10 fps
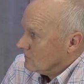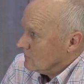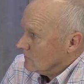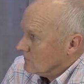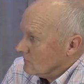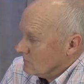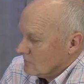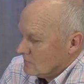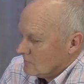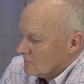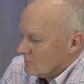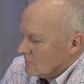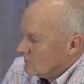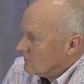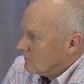
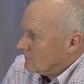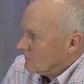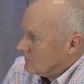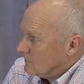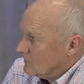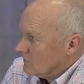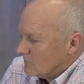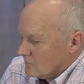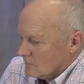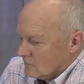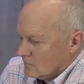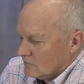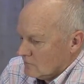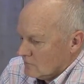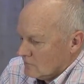
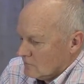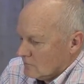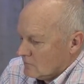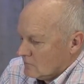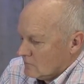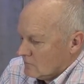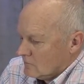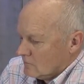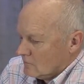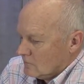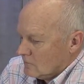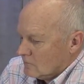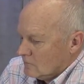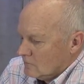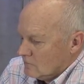
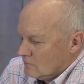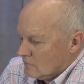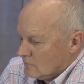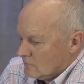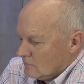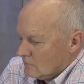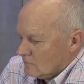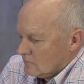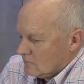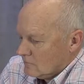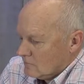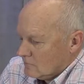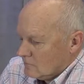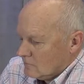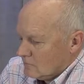
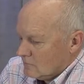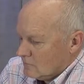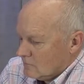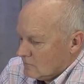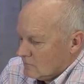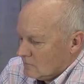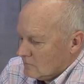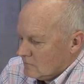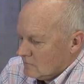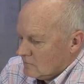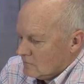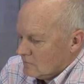[no speech]